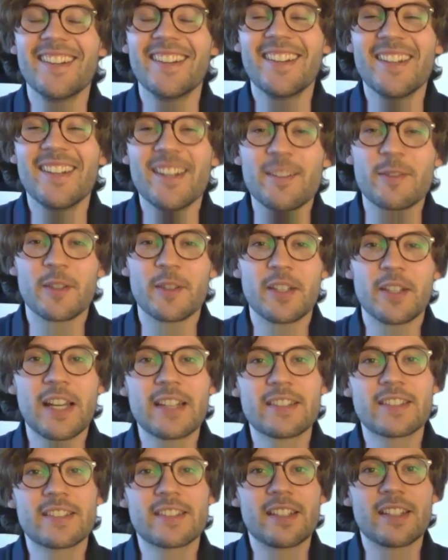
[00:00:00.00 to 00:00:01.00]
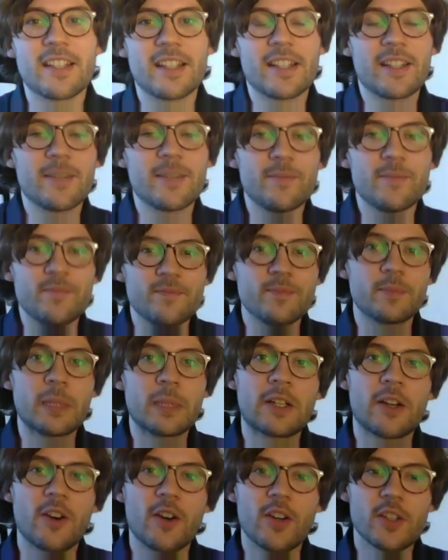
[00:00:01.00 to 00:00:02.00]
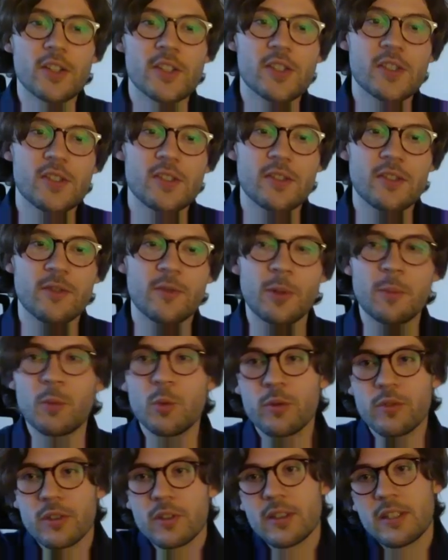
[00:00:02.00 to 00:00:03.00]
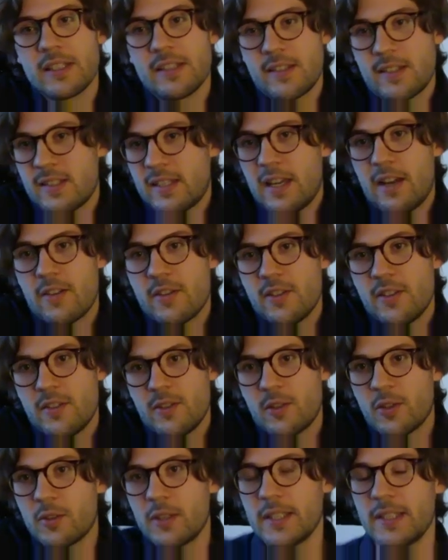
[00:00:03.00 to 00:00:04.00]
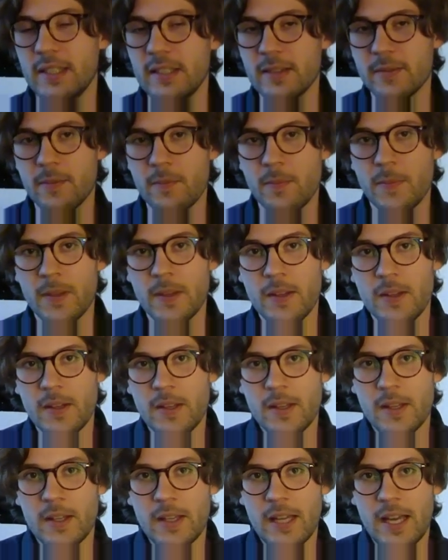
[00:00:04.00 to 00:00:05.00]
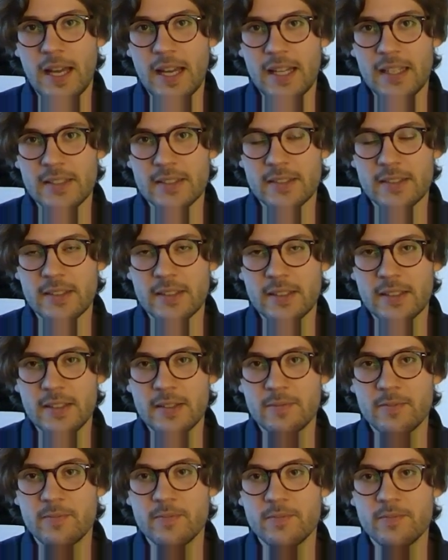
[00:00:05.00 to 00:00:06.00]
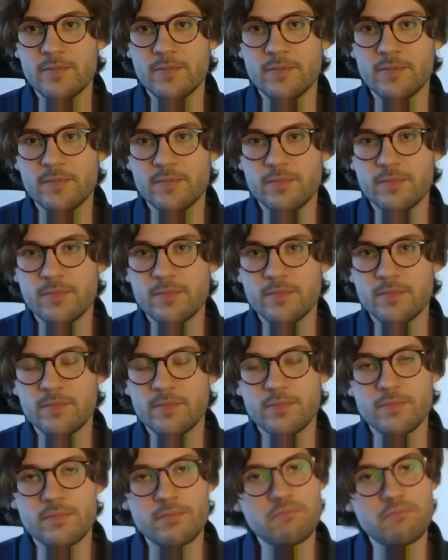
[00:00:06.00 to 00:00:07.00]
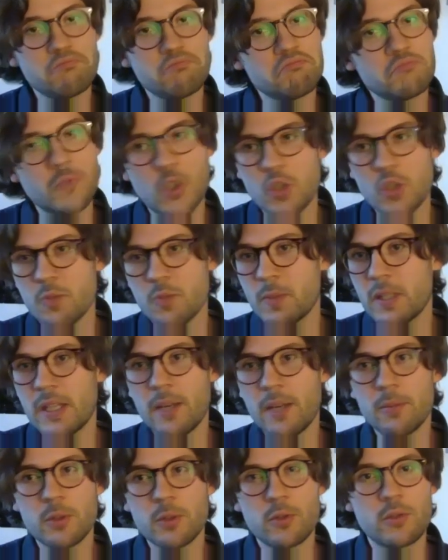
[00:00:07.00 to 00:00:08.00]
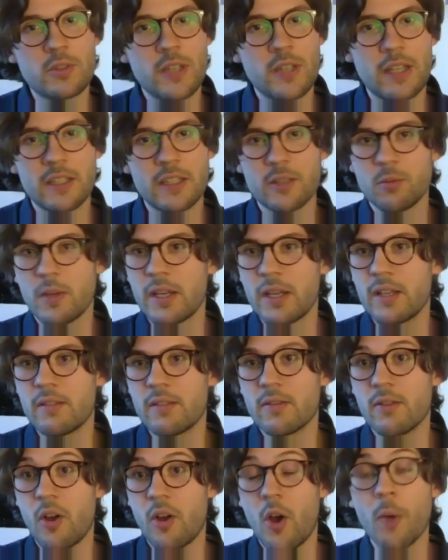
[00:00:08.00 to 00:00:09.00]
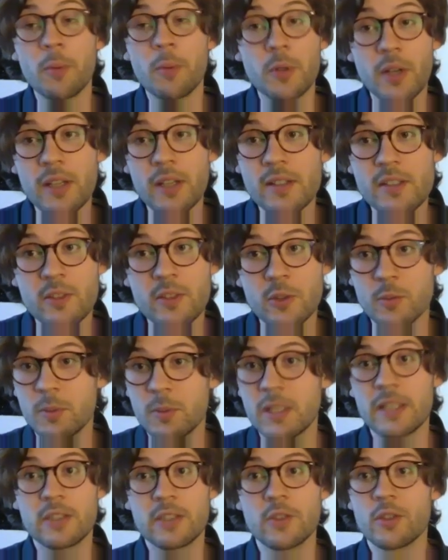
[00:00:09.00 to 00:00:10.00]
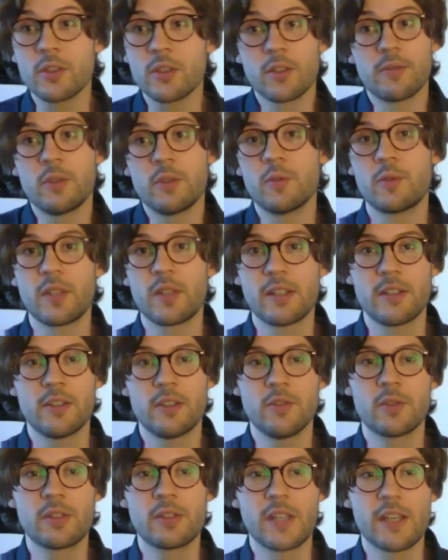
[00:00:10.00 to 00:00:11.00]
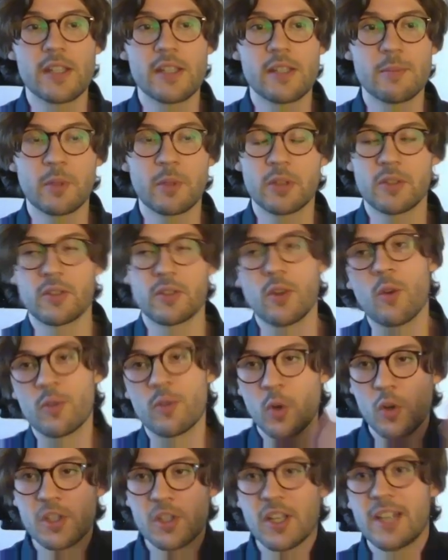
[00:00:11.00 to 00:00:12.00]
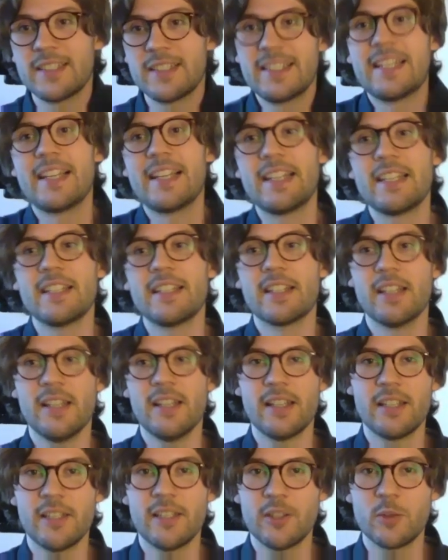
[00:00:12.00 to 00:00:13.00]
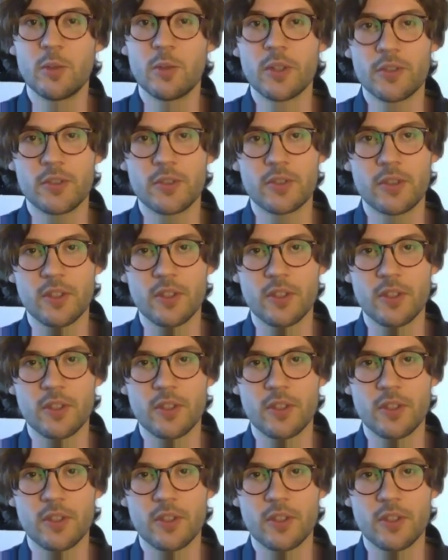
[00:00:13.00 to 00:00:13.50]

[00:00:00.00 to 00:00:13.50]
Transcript: for that, because removal is scarce already, and just being able to take away upgrades could be a good enough use case, but of course ideally you want